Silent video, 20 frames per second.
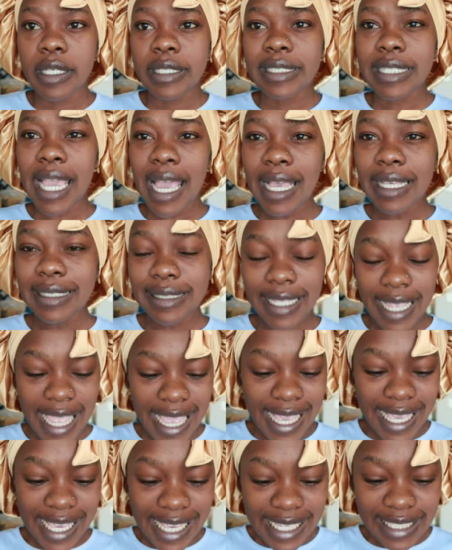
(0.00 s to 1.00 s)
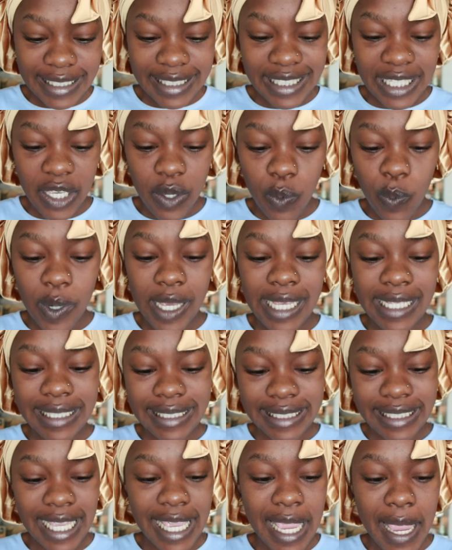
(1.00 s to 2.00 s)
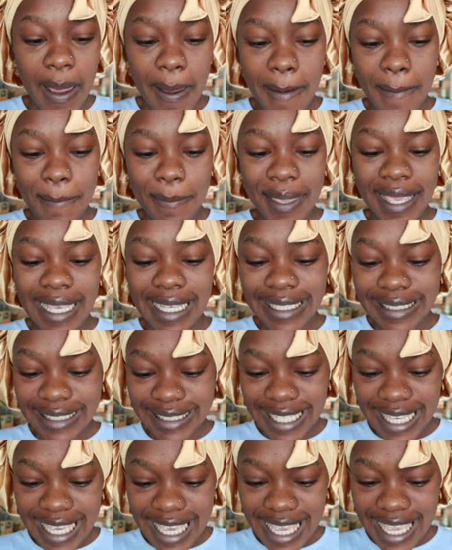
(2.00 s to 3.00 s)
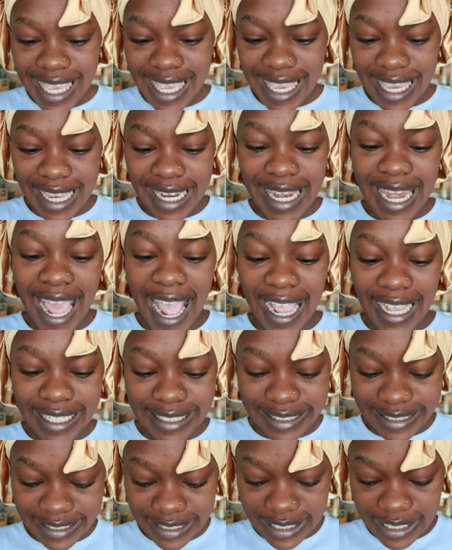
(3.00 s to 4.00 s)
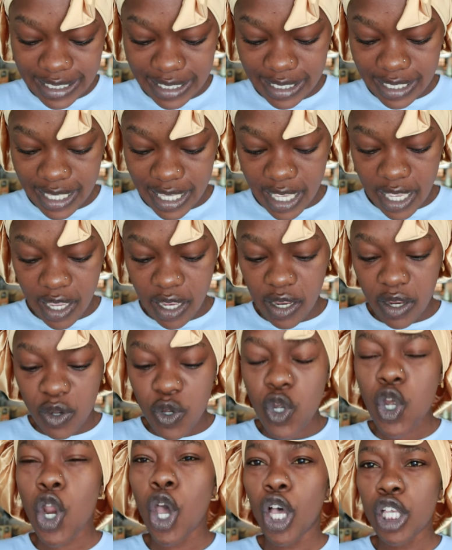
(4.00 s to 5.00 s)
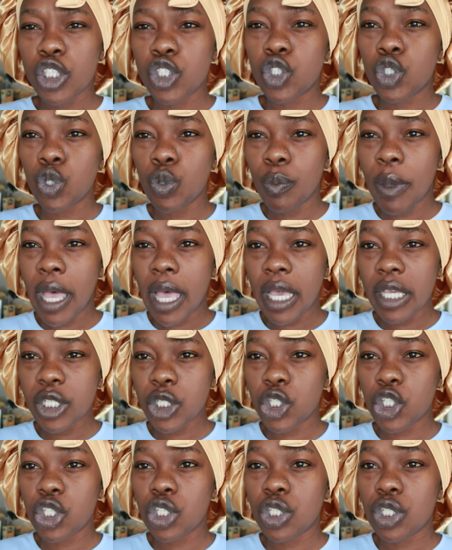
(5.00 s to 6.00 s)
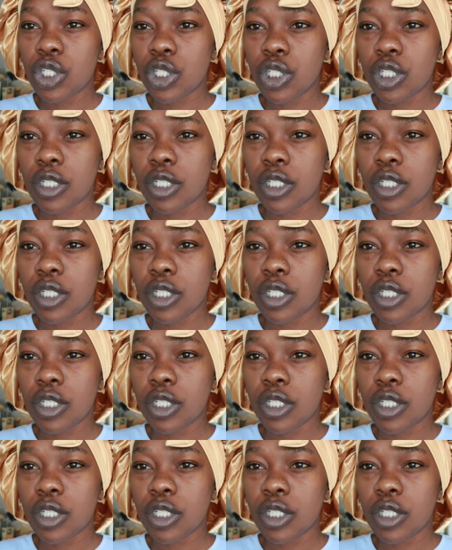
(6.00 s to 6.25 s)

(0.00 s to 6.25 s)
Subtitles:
Just a inty winty binty lighty. Not too much.